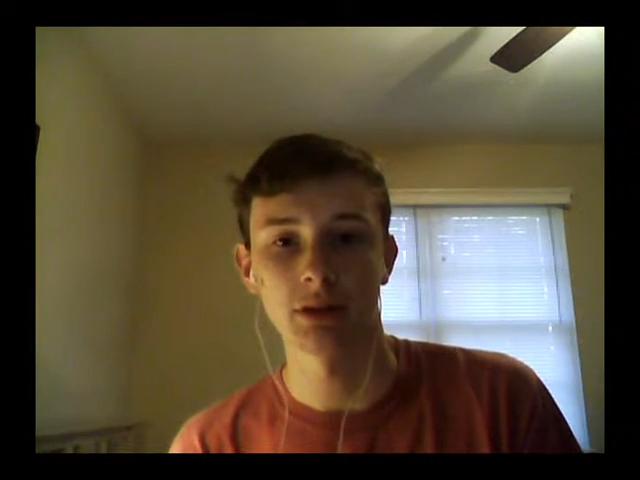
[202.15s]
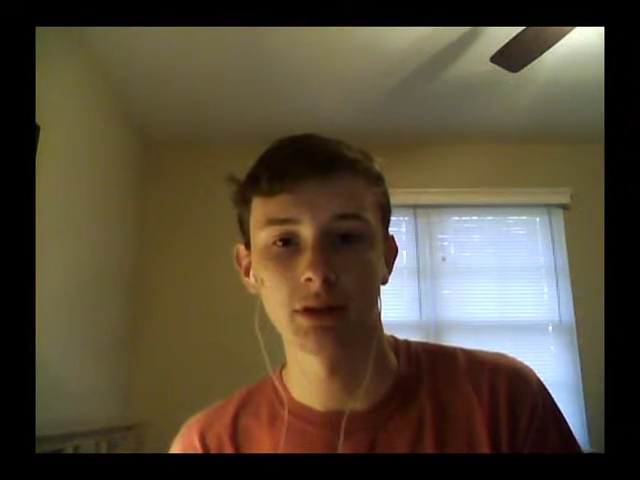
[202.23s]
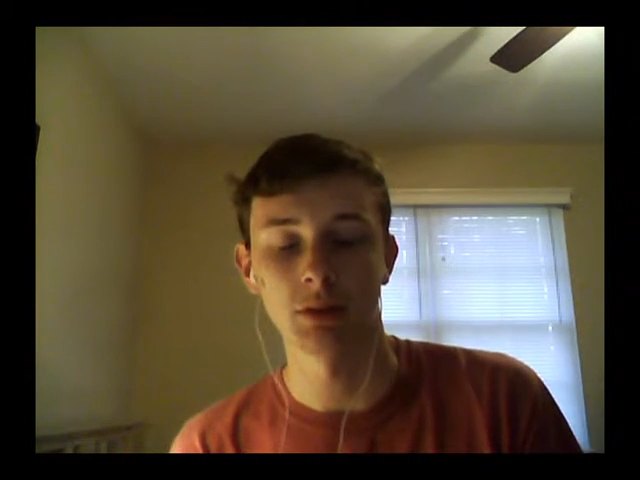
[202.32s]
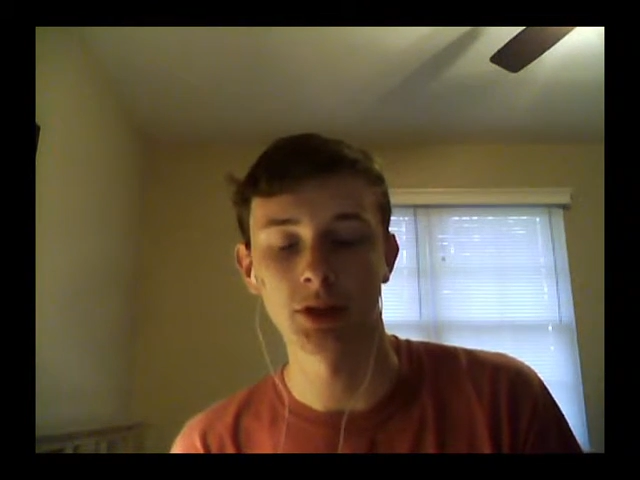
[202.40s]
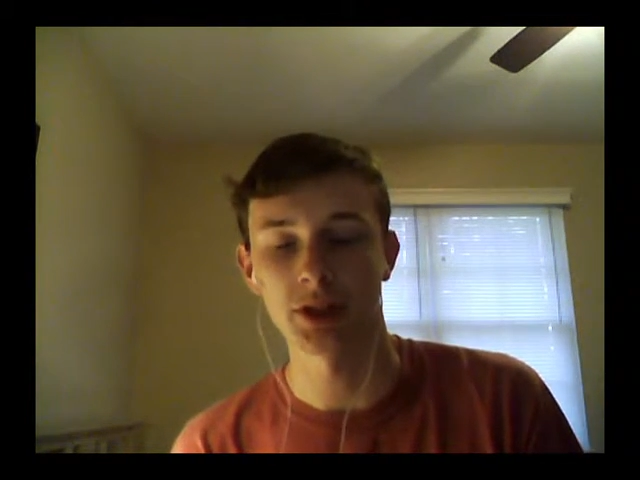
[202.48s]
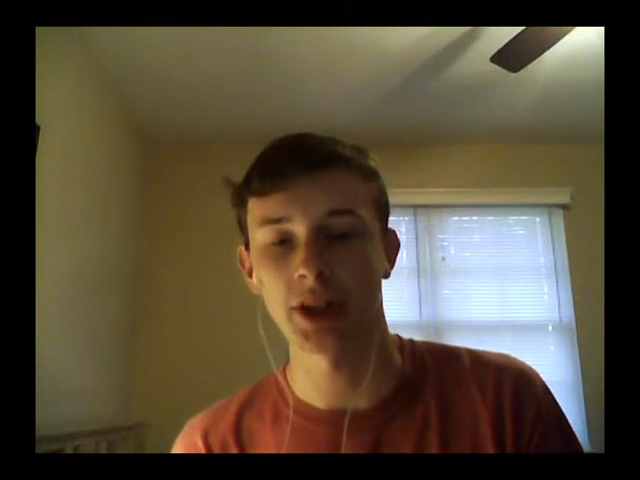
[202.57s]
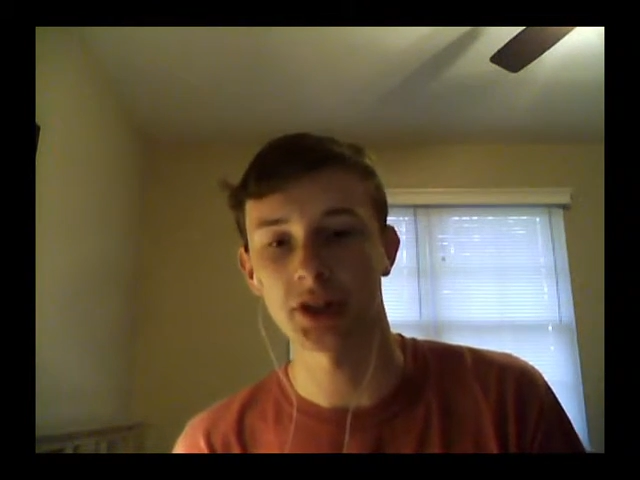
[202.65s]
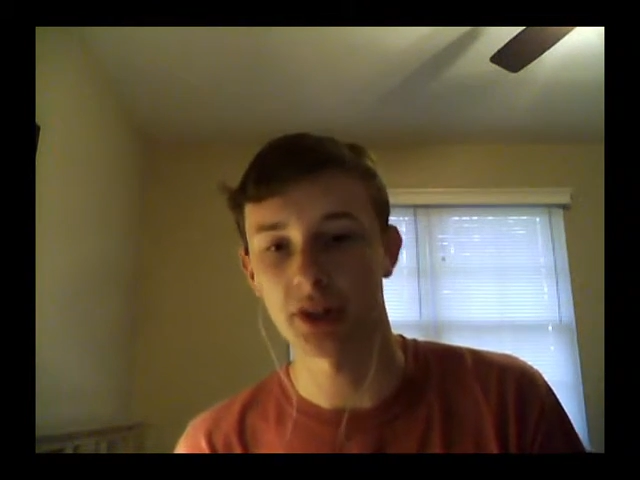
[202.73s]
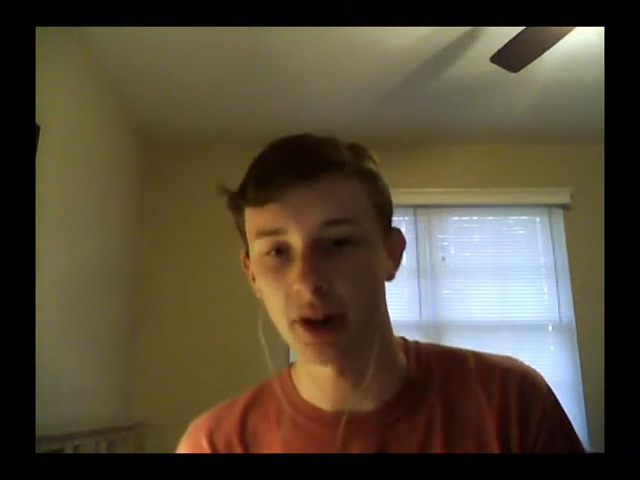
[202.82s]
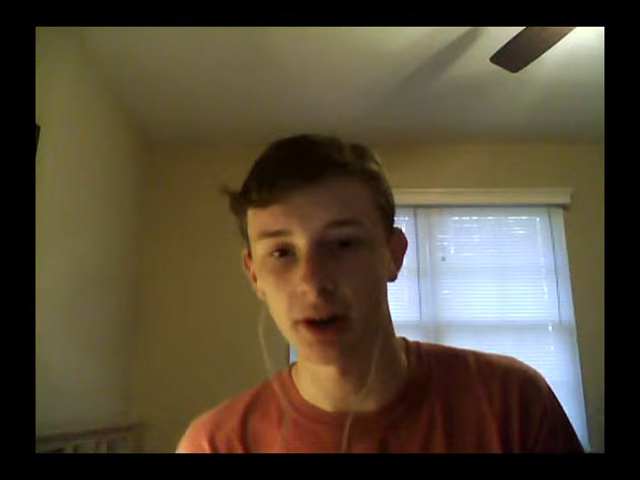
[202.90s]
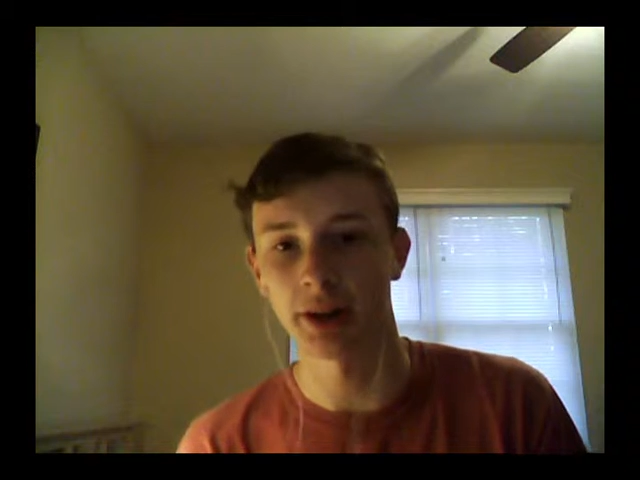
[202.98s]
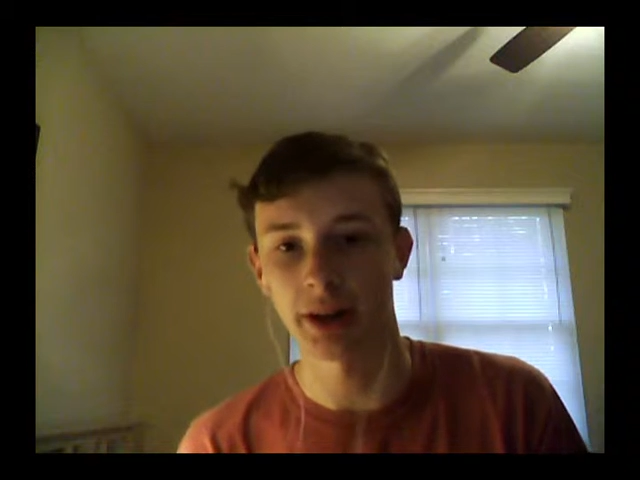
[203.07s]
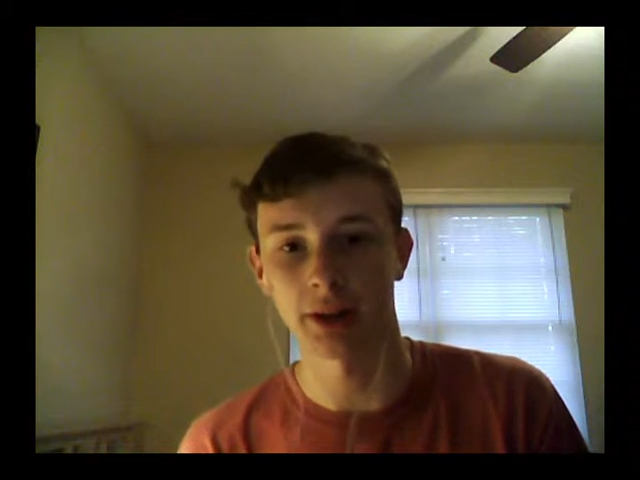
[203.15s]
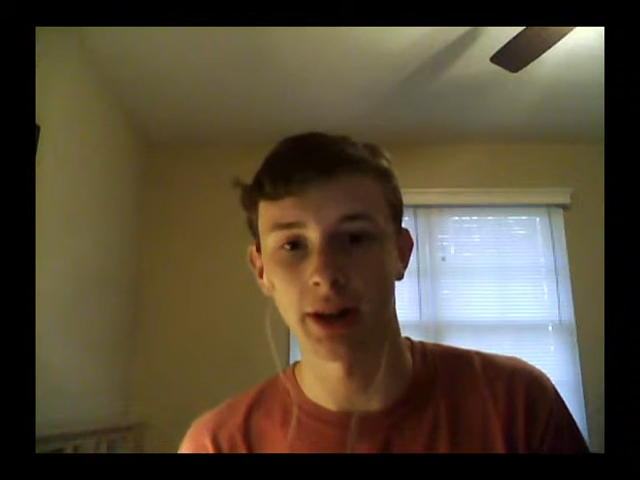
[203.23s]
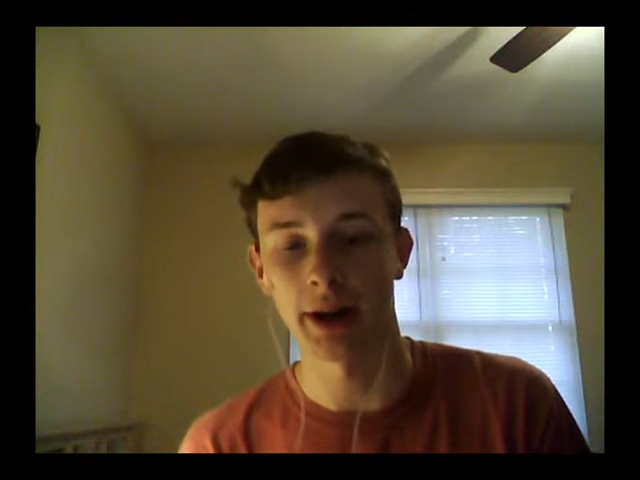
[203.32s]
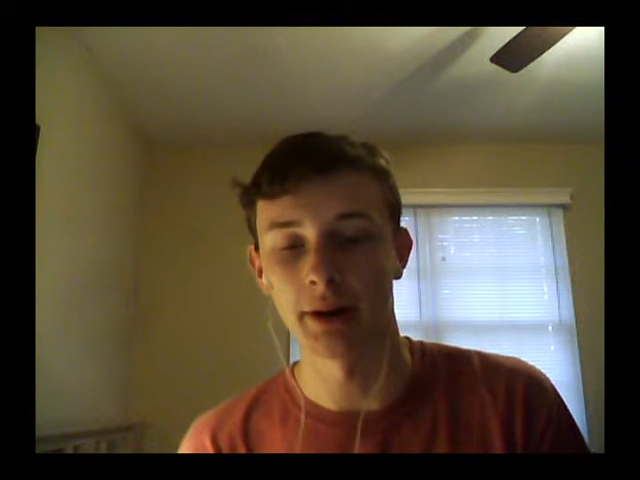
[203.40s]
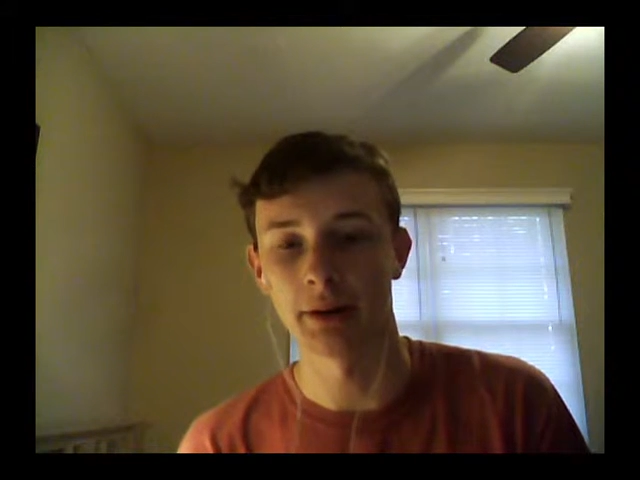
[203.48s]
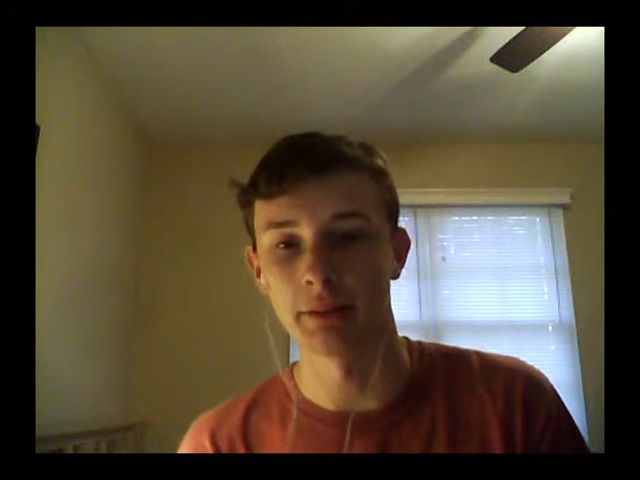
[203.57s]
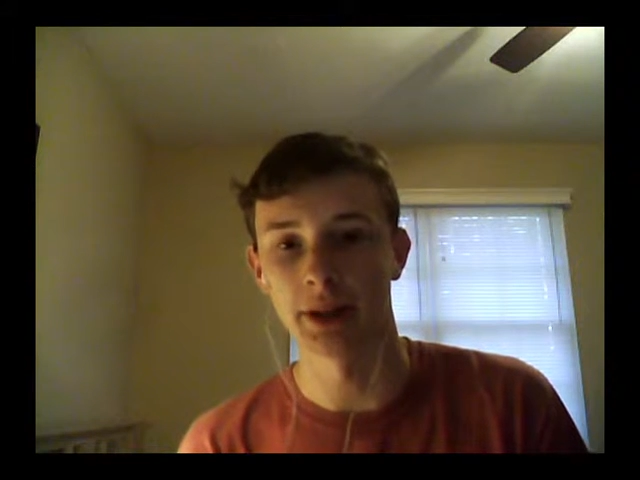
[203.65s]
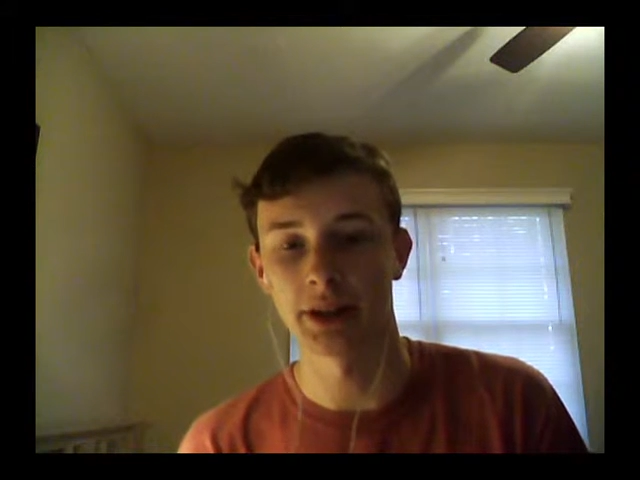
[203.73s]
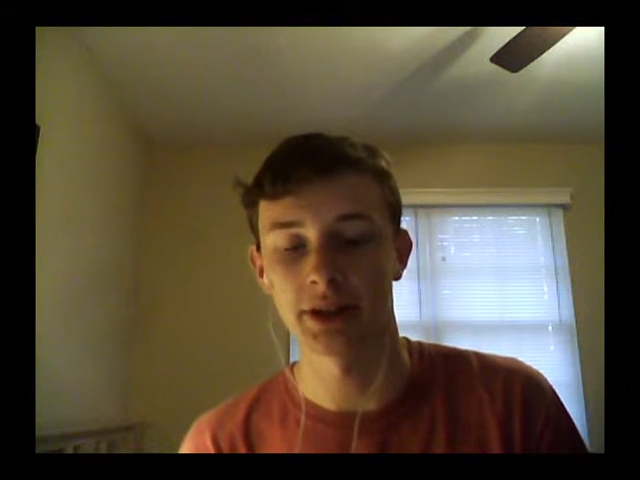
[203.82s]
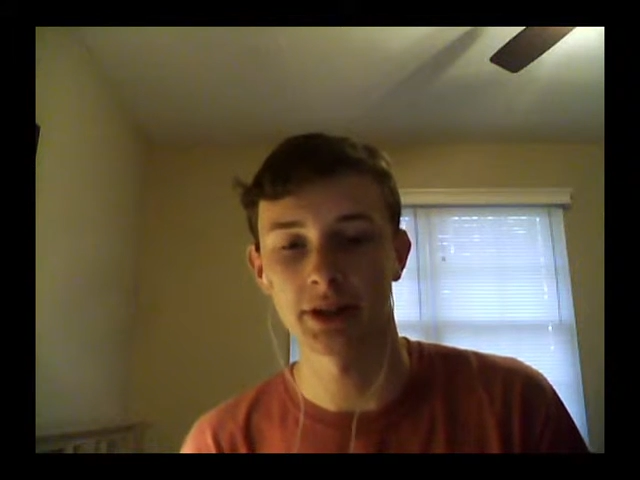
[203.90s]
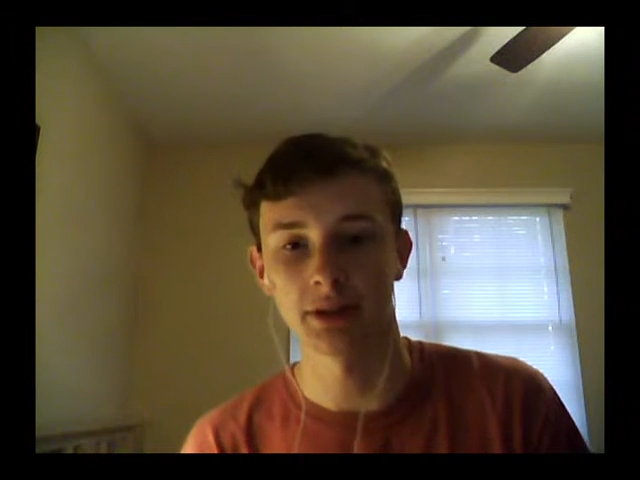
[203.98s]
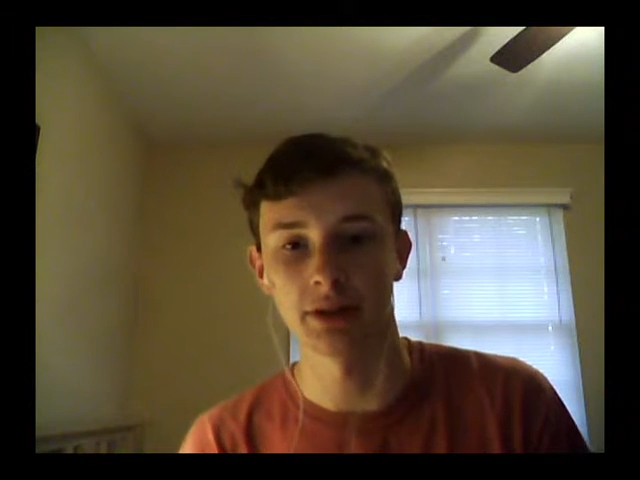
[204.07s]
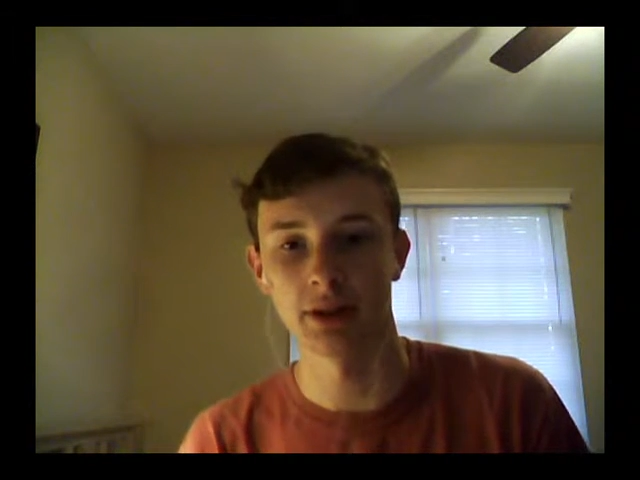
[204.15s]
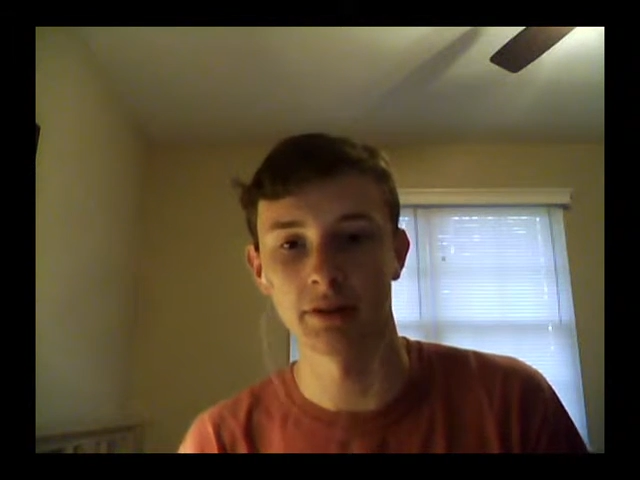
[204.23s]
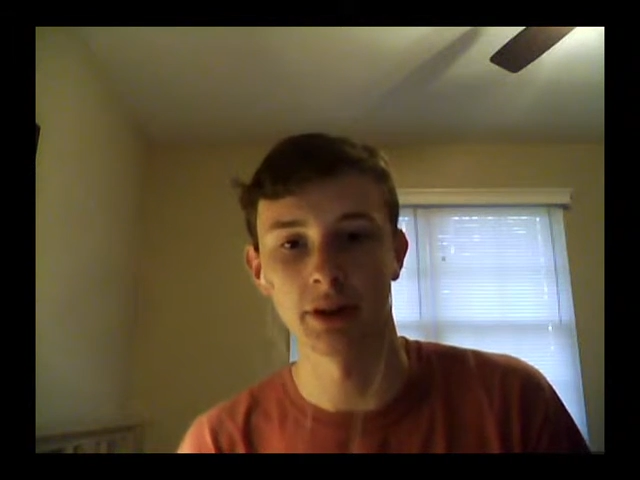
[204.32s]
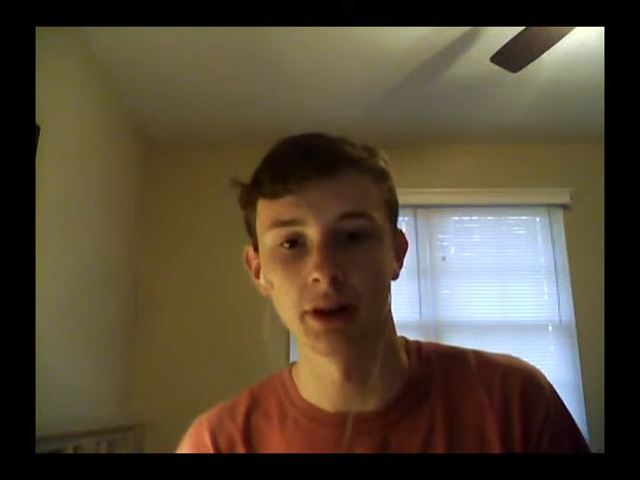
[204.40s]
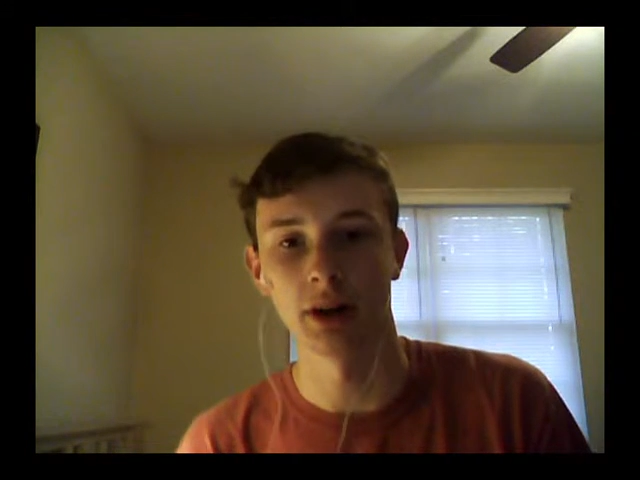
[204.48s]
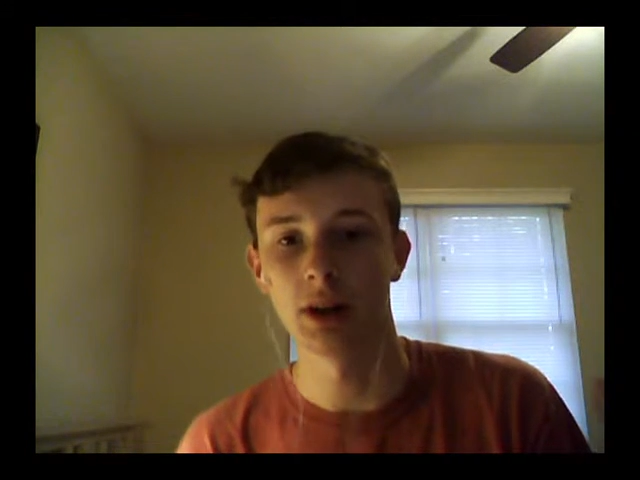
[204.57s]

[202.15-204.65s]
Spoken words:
which is actually not unlike Latin, but that's different.